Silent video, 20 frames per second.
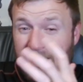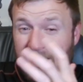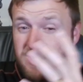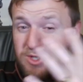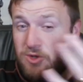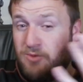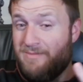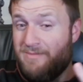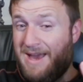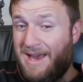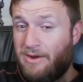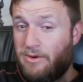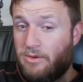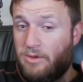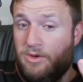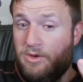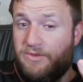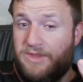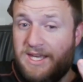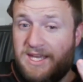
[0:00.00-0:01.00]
So I don't
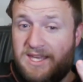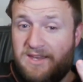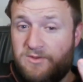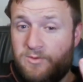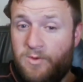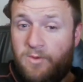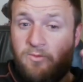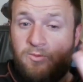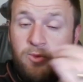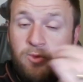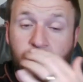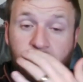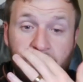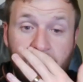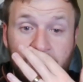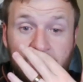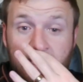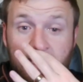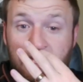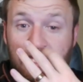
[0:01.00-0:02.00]
know if that gives me more
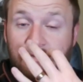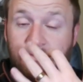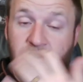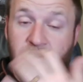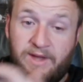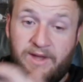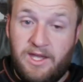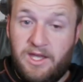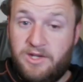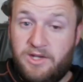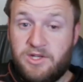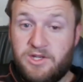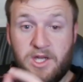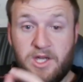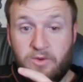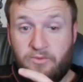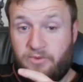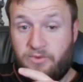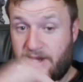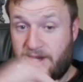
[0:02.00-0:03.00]
validity if I get to
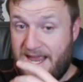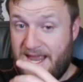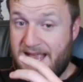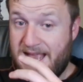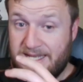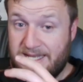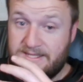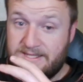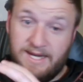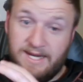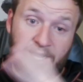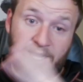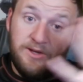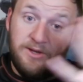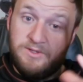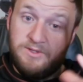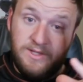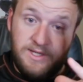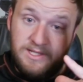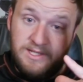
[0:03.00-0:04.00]
go for gas, then I
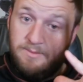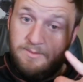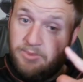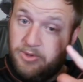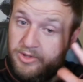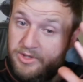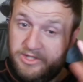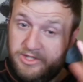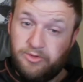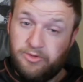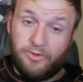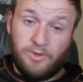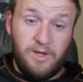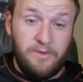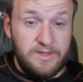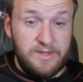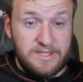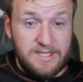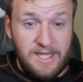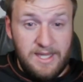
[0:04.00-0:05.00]
also get to build a General
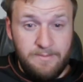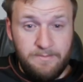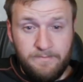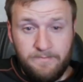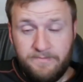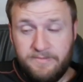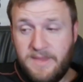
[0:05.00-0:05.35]
Grievous team.